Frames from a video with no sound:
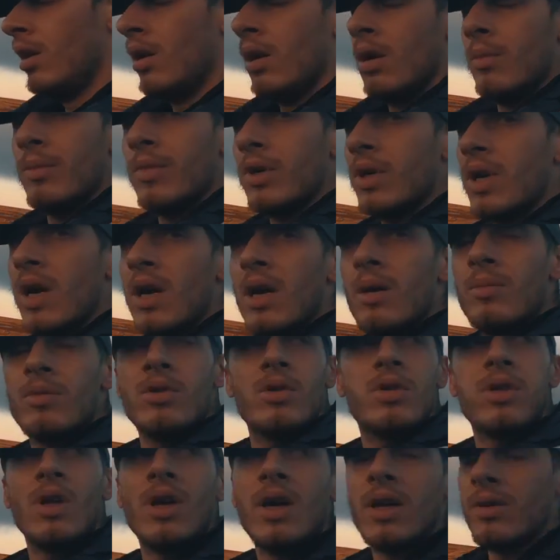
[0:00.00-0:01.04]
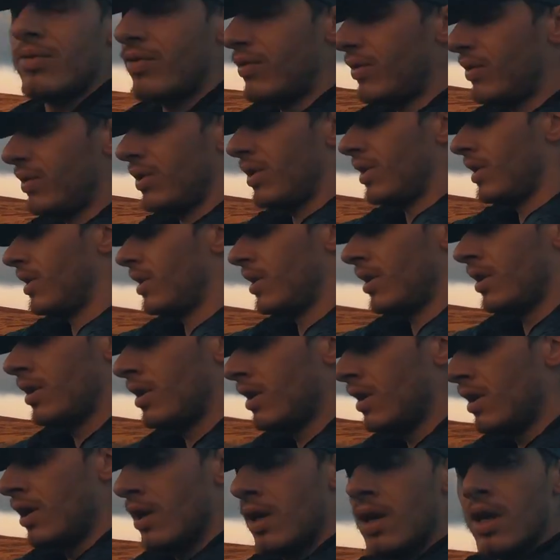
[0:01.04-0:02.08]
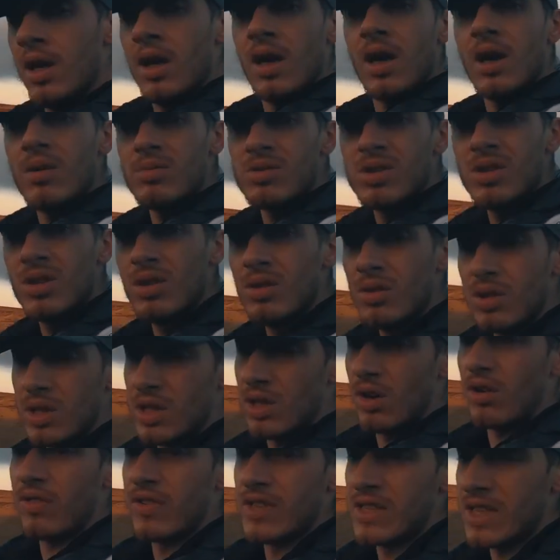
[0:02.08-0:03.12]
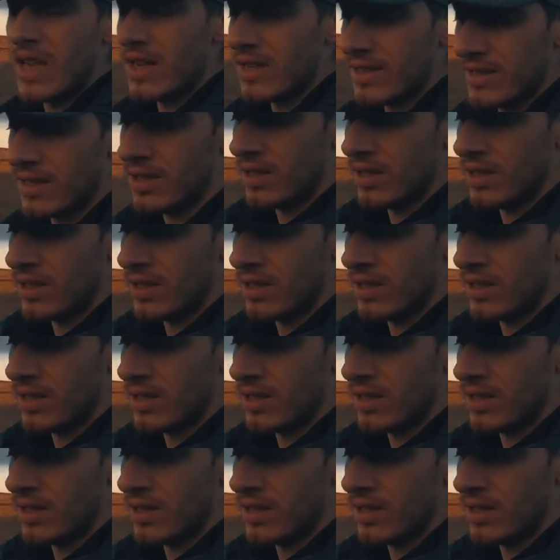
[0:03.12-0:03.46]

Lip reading: But yeah, I'm just like absolutely off his head.